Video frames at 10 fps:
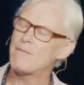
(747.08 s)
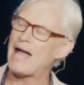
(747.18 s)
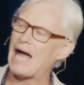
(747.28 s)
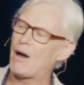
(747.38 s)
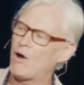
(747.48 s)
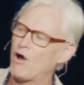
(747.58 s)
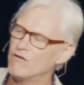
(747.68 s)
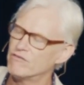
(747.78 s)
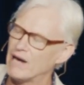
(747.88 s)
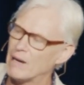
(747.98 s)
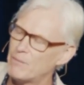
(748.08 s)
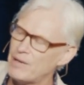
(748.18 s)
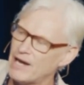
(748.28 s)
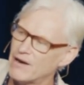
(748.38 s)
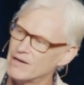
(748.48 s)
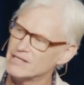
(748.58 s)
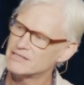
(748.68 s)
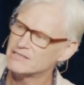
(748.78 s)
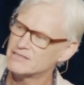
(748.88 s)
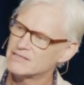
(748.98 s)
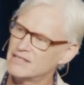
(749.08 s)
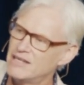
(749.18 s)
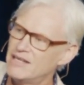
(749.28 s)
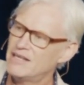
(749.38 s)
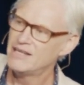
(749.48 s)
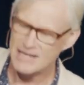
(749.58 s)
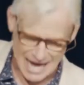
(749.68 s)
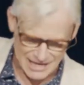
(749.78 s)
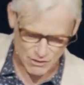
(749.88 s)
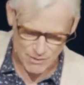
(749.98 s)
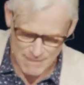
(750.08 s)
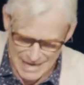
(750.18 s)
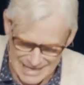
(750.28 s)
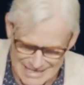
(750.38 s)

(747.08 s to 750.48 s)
power over our parents. And there are many